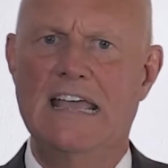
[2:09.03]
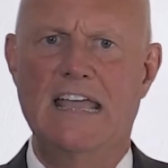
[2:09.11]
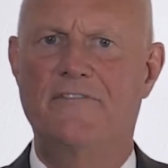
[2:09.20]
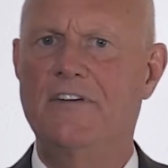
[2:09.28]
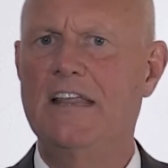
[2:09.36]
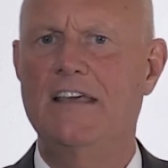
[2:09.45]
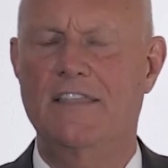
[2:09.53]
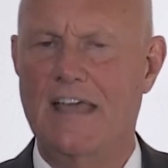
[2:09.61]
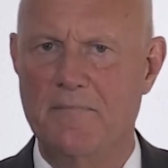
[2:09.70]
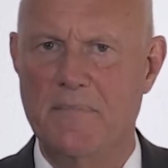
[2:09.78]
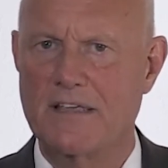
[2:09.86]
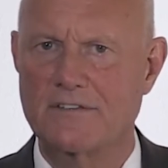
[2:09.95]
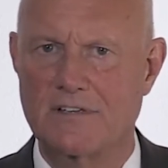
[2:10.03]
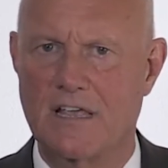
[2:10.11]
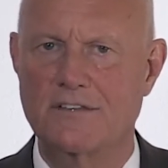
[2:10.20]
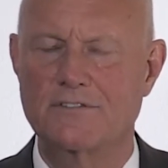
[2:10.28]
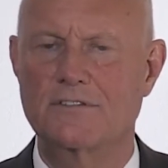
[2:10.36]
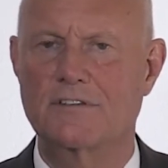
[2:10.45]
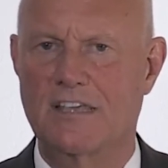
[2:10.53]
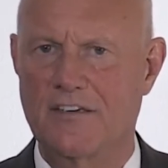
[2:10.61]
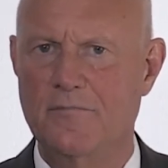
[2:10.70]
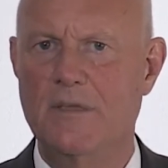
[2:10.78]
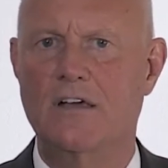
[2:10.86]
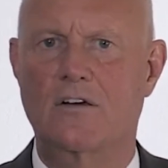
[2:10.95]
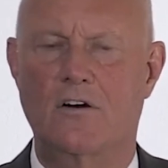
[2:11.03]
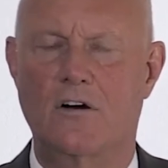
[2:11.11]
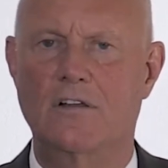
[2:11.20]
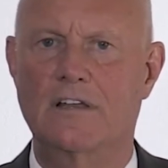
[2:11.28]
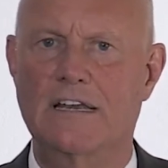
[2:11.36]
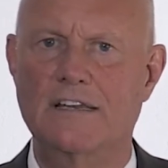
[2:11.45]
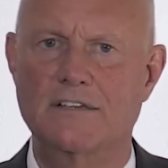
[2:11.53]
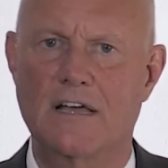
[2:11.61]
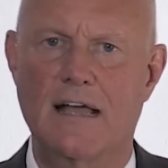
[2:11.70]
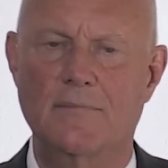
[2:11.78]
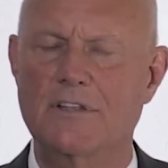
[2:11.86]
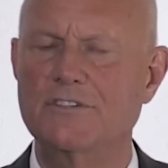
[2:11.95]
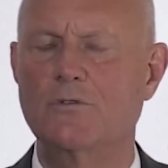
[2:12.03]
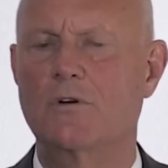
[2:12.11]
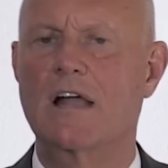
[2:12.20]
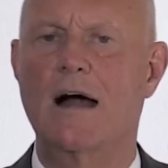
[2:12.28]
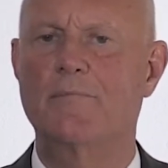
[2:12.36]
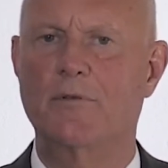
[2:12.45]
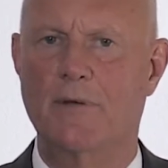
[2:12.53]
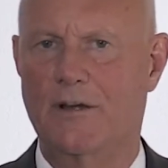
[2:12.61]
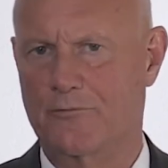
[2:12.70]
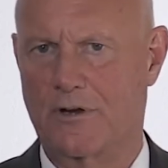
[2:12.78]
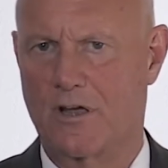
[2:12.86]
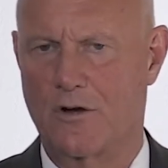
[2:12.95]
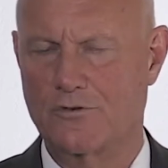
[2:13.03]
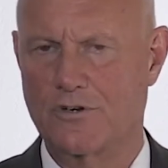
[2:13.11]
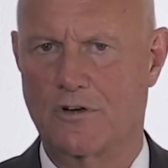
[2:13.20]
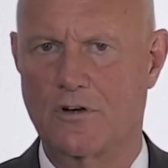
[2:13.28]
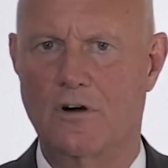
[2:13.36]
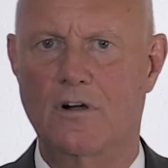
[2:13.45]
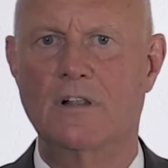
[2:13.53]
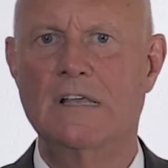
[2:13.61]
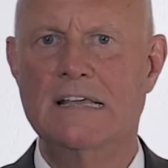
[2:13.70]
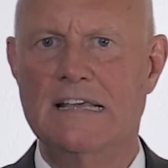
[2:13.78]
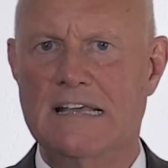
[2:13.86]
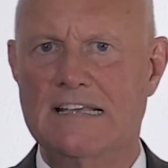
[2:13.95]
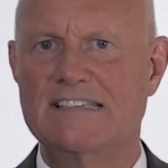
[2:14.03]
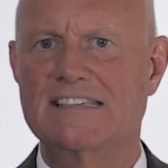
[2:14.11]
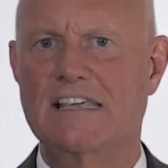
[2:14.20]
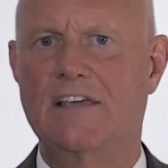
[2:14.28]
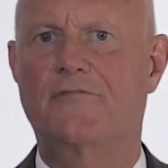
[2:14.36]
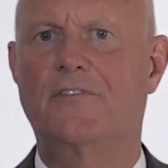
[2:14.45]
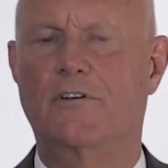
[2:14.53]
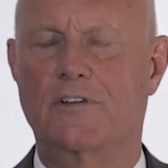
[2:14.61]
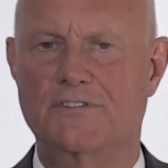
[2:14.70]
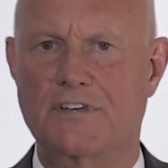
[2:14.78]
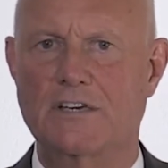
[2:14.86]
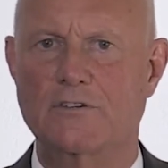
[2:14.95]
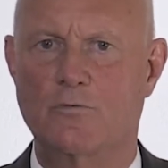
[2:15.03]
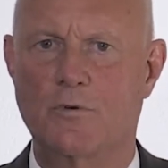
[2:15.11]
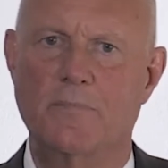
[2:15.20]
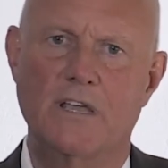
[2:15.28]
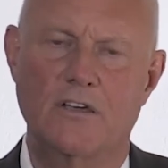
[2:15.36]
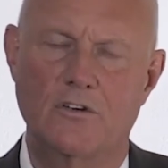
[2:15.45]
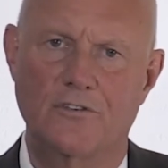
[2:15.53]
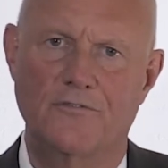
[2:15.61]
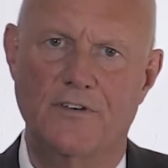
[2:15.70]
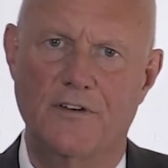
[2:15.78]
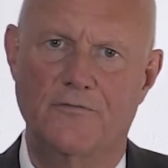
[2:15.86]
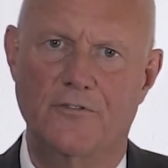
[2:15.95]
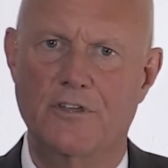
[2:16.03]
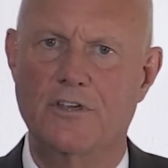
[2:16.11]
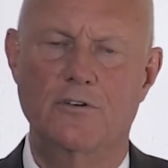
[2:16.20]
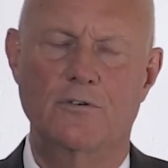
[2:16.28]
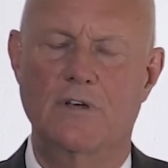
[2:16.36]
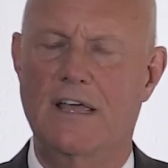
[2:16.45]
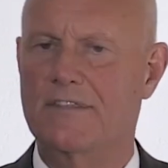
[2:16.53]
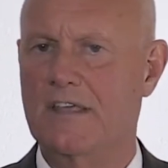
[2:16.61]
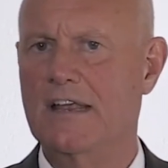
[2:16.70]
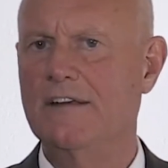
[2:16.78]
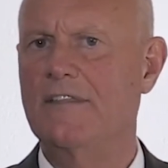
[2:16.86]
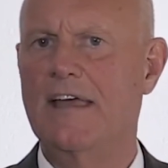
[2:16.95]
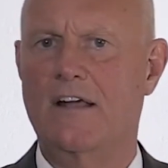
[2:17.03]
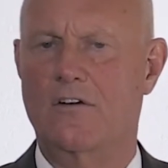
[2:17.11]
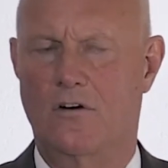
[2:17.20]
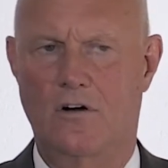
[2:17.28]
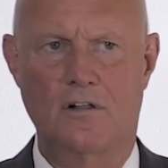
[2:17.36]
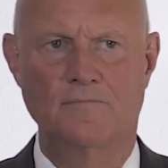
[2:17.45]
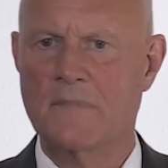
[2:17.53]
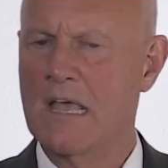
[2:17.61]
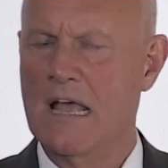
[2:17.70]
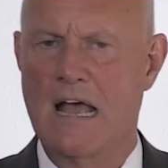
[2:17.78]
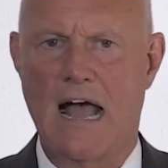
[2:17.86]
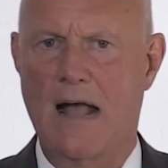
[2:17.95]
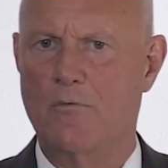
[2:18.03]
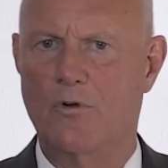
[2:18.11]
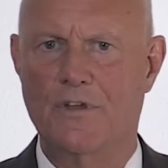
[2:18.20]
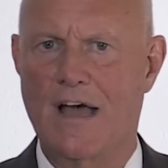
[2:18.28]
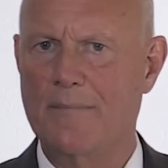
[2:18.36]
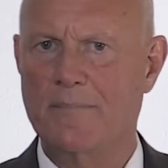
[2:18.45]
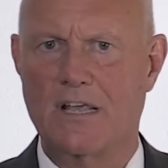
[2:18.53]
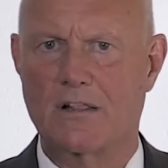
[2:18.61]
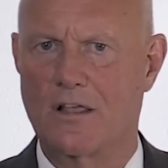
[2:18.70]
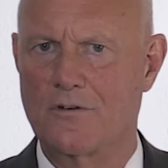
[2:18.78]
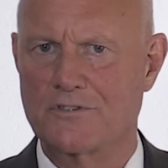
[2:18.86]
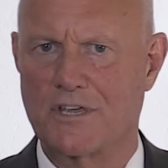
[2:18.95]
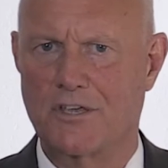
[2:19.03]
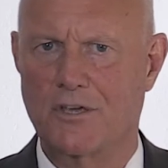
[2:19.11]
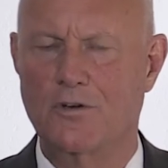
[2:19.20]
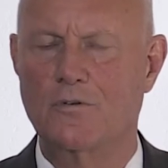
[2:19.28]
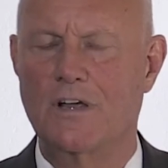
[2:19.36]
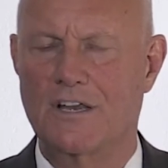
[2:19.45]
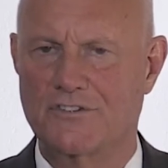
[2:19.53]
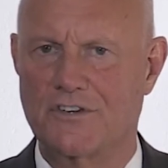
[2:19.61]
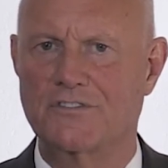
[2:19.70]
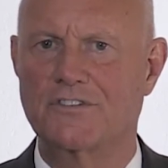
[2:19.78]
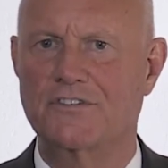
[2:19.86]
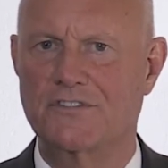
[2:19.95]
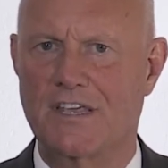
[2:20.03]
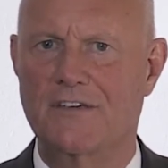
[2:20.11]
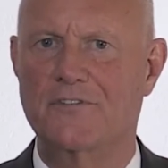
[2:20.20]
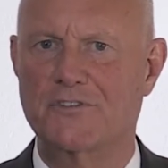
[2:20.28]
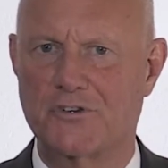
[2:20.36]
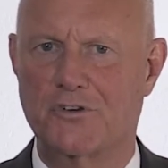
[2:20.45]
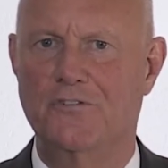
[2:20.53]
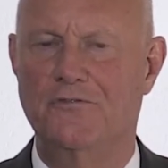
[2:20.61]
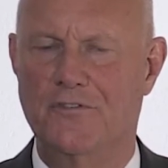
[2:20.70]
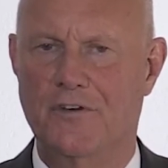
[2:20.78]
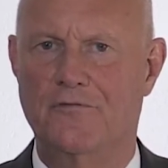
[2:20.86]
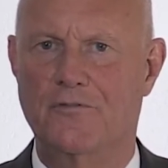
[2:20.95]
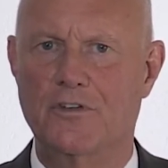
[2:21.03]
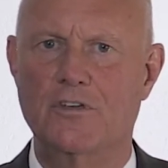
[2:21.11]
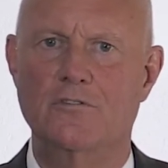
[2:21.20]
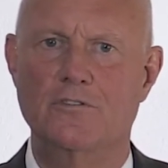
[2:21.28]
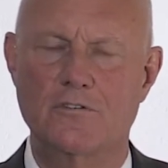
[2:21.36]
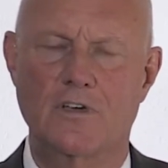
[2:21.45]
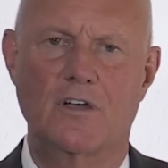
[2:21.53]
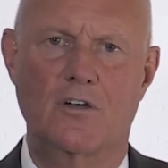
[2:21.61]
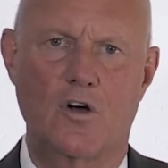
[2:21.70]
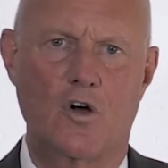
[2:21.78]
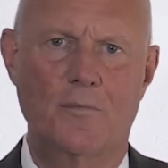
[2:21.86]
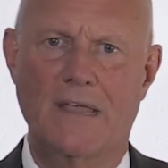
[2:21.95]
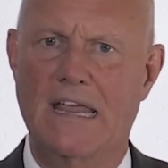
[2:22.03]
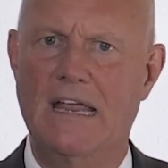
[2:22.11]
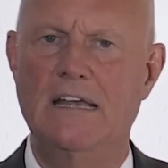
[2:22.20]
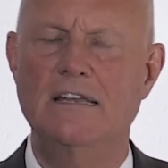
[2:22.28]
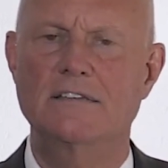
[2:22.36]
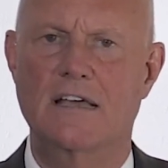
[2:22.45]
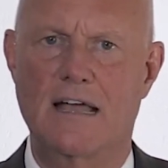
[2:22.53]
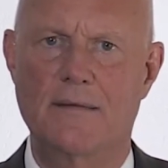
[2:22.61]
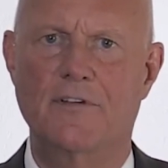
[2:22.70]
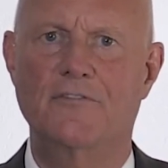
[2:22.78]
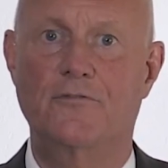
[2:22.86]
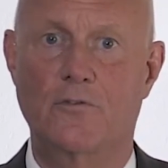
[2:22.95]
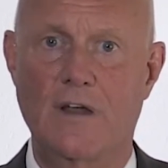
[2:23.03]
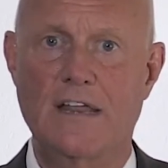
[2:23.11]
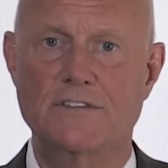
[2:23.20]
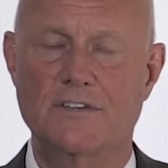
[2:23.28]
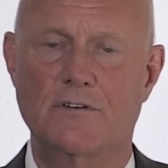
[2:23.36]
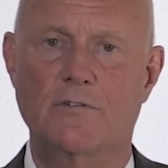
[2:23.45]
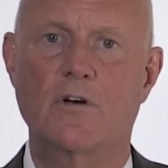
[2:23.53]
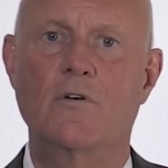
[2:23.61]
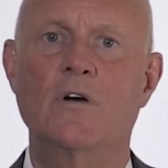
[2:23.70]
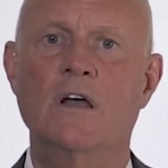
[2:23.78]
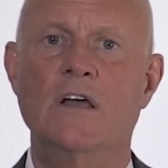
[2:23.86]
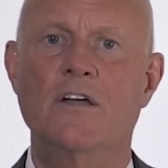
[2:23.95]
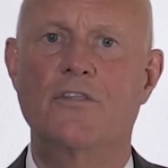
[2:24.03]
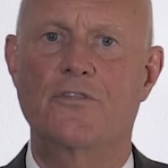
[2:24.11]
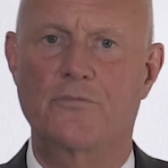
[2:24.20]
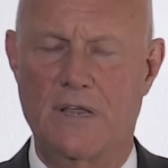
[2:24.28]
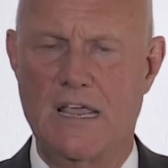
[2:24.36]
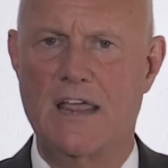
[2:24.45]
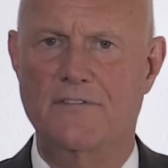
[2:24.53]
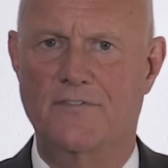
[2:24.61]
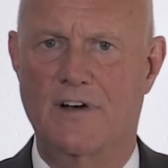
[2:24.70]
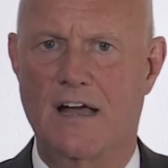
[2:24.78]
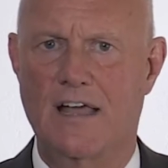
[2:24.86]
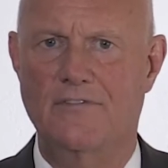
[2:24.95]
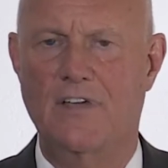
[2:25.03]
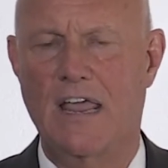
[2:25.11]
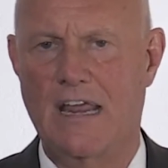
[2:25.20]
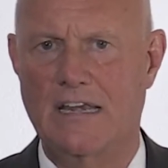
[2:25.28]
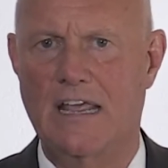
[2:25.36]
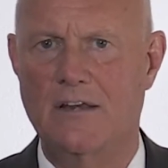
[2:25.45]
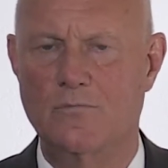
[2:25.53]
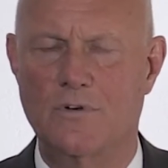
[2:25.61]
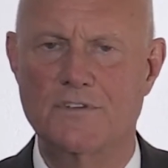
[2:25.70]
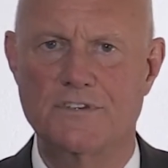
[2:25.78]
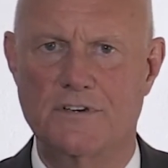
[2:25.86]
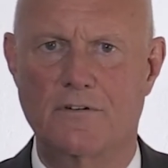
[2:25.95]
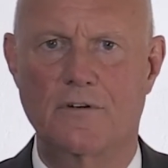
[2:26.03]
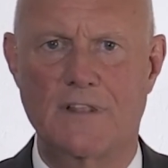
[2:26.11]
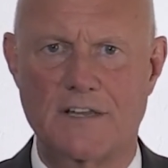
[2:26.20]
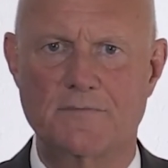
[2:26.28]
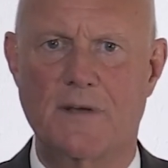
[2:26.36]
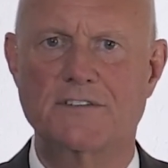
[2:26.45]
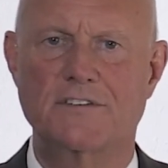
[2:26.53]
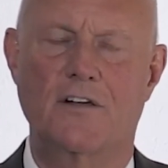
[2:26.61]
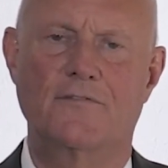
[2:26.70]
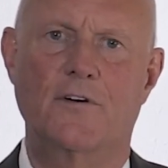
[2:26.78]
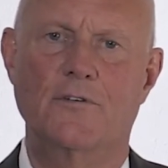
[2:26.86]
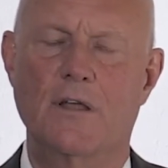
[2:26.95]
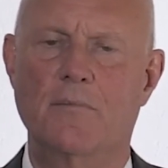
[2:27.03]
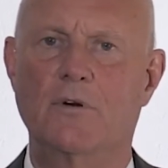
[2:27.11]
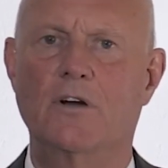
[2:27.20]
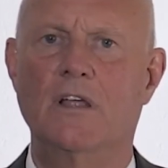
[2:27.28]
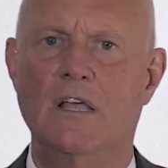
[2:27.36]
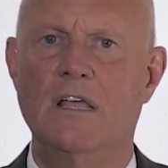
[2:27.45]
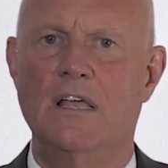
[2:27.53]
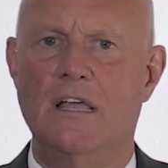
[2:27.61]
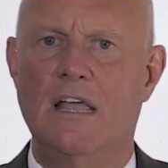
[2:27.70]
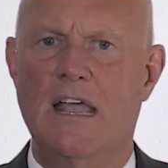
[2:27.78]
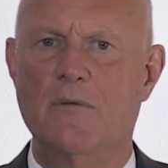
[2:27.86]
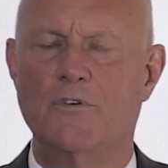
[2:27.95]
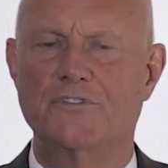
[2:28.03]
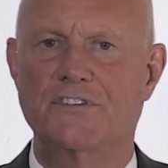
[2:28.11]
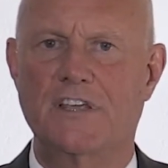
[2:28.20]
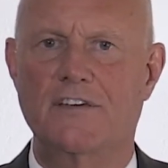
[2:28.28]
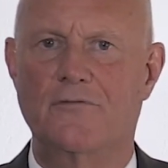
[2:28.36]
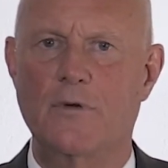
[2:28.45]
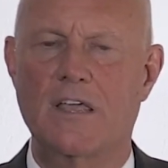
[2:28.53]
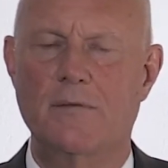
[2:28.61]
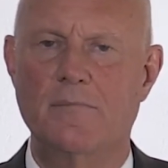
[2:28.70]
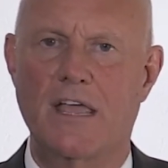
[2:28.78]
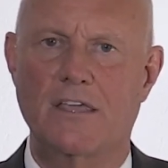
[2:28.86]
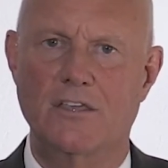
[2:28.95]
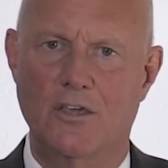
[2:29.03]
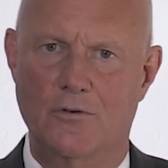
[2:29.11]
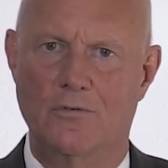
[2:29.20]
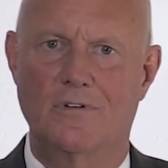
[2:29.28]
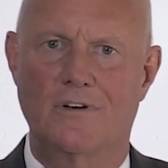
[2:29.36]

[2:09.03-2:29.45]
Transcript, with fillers: If any of that makes sense, give me a call anytime. Let's do a complimentary coaching call. See if Fearless Agent would be a good fit for you. At the end of that call, I will not be closing you. It's just to see if it's a good fit for you. You can call me anytime at four eight zero, three eight five, eight eight one zero. That's my cell phone number. And we'll see if we can make you